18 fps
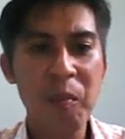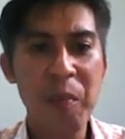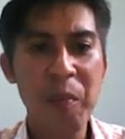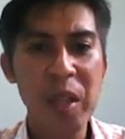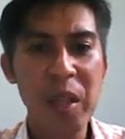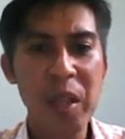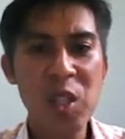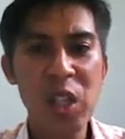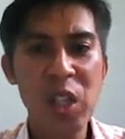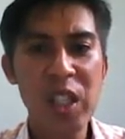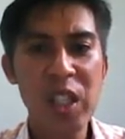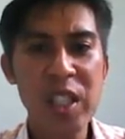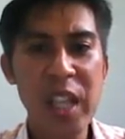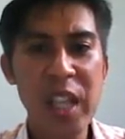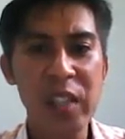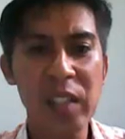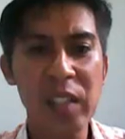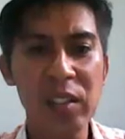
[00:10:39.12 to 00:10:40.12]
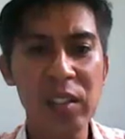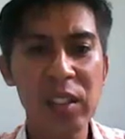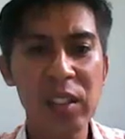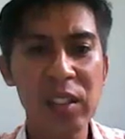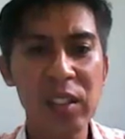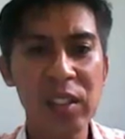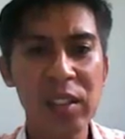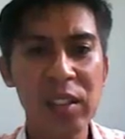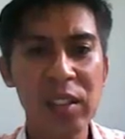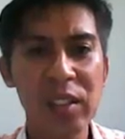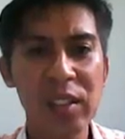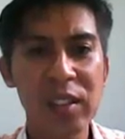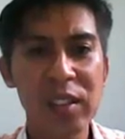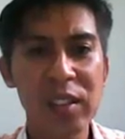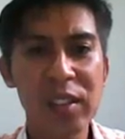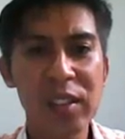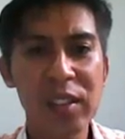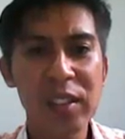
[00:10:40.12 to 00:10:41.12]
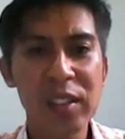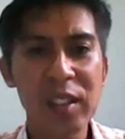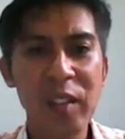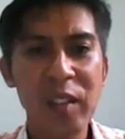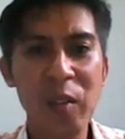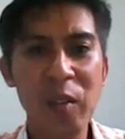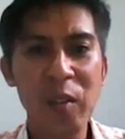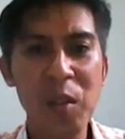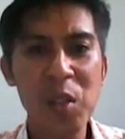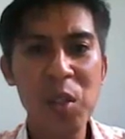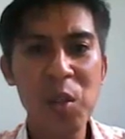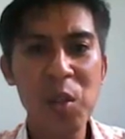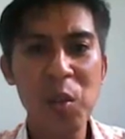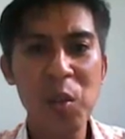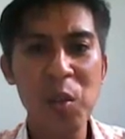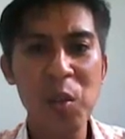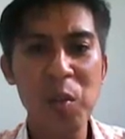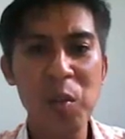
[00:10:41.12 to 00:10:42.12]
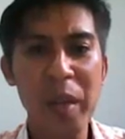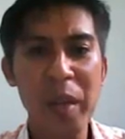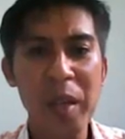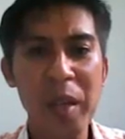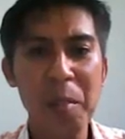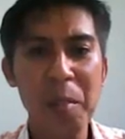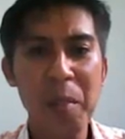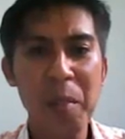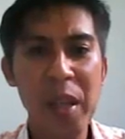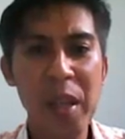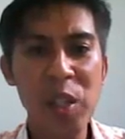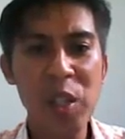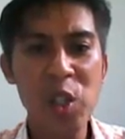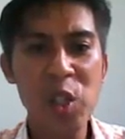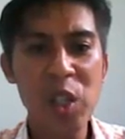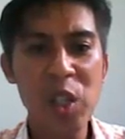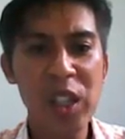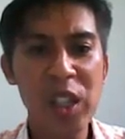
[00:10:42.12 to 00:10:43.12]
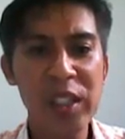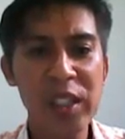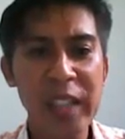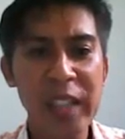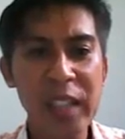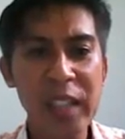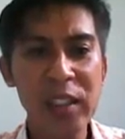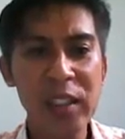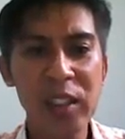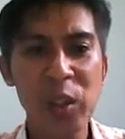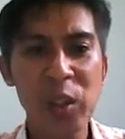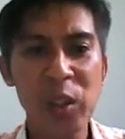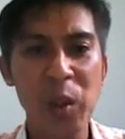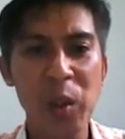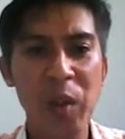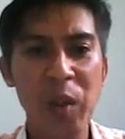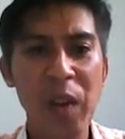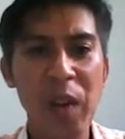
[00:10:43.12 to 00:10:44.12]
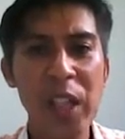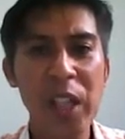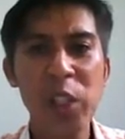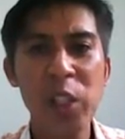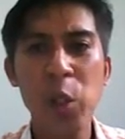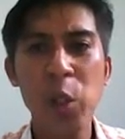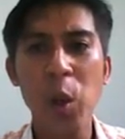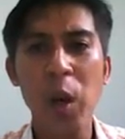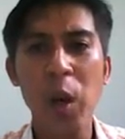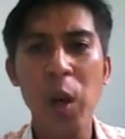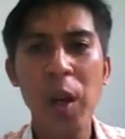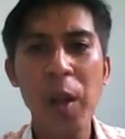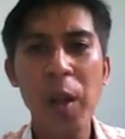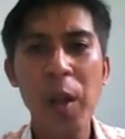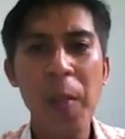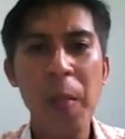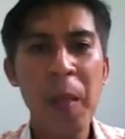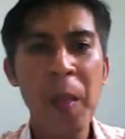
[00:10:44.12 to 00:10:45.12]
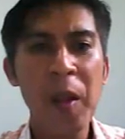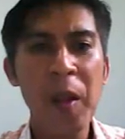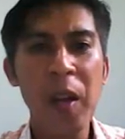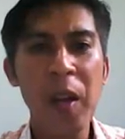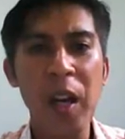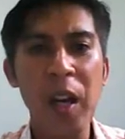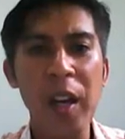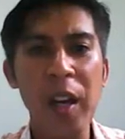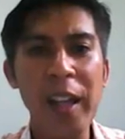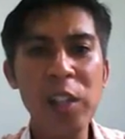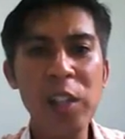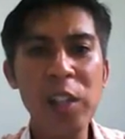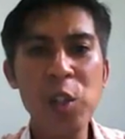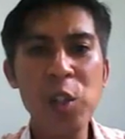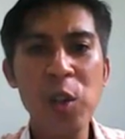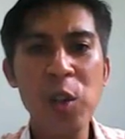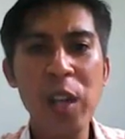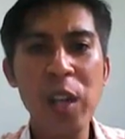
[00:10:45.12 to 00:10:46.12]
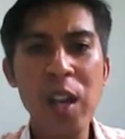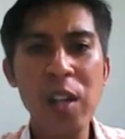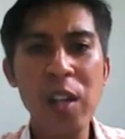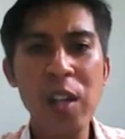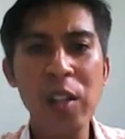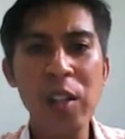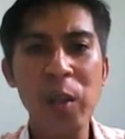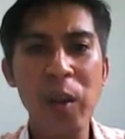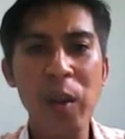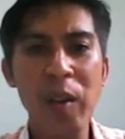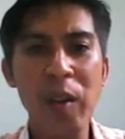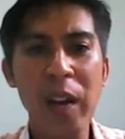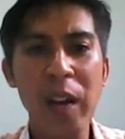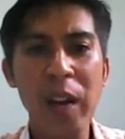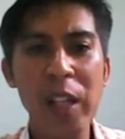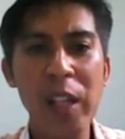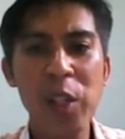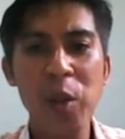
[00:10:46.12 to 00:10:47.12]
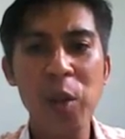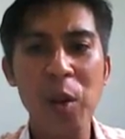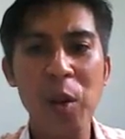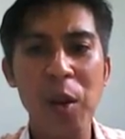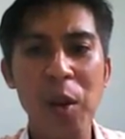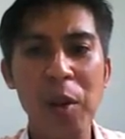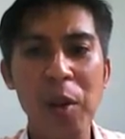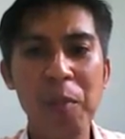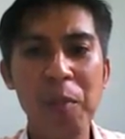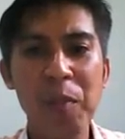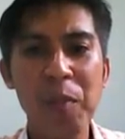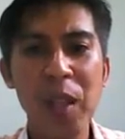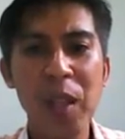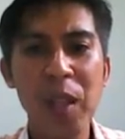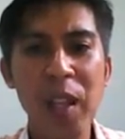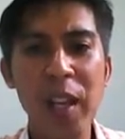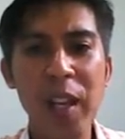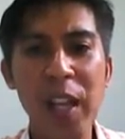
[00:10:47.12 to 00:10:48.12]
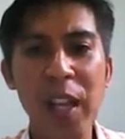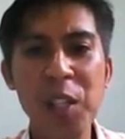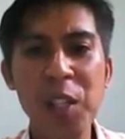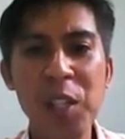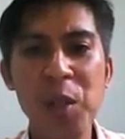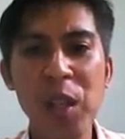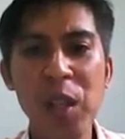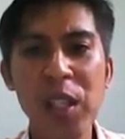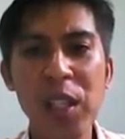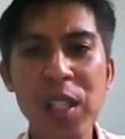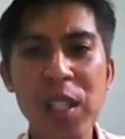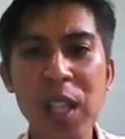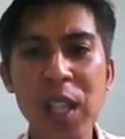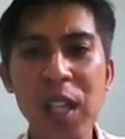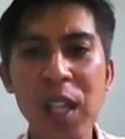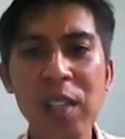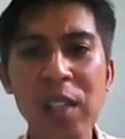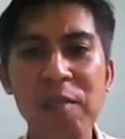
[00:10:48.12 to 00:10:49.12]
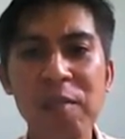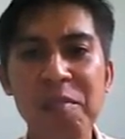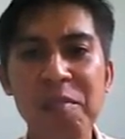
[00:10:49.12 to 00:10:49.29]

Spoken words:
Page content. You want to make a page content, you will write your lecture here. You will write your lecture at this side.